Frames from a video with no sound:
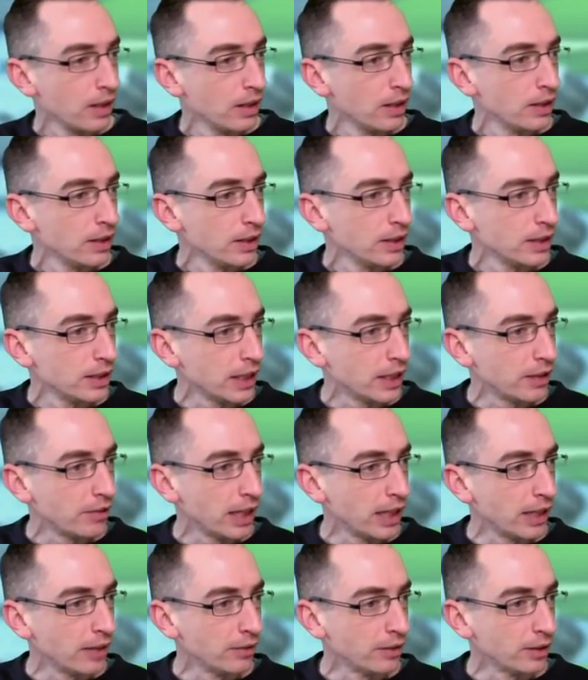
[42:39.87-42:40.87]
Stick
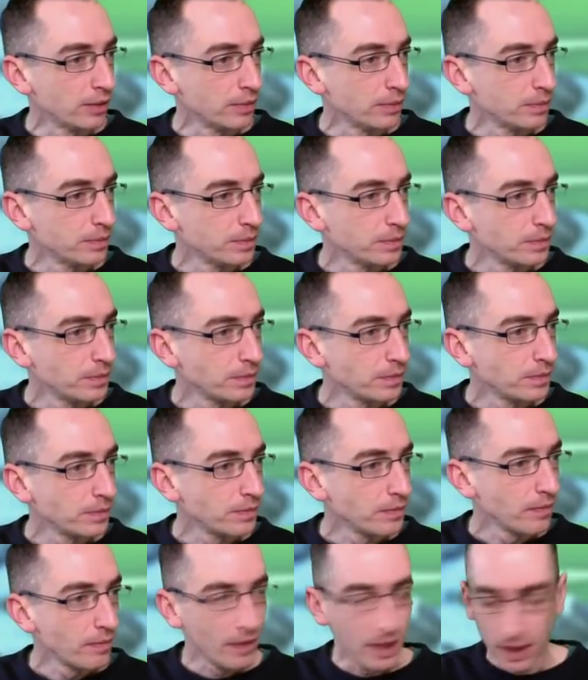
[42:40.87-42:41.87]
around.
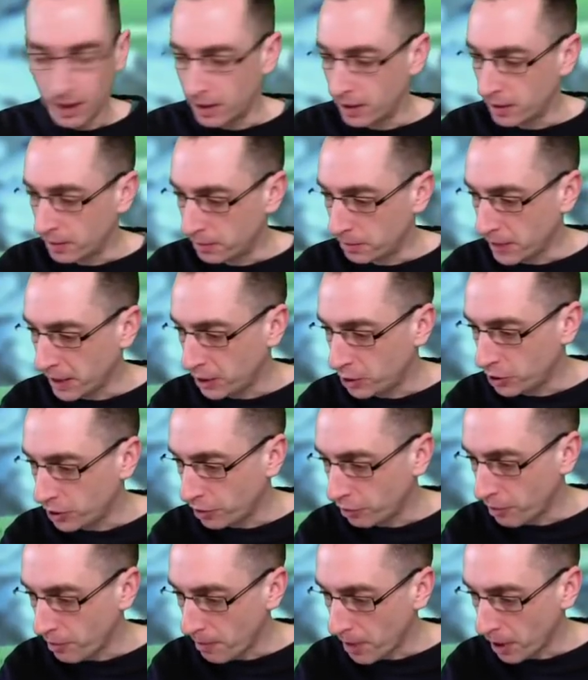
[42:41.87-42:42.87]
Make sure you
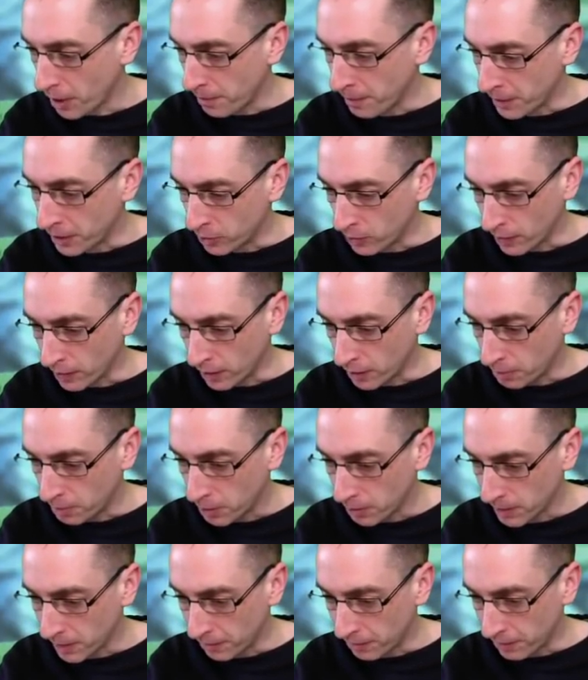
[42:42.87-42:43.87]
remind me as well. I'll
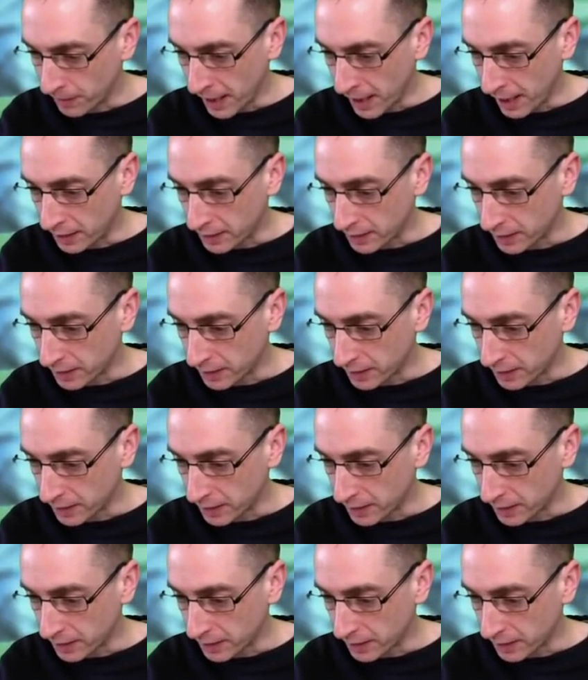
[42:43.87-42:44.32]
probably forget.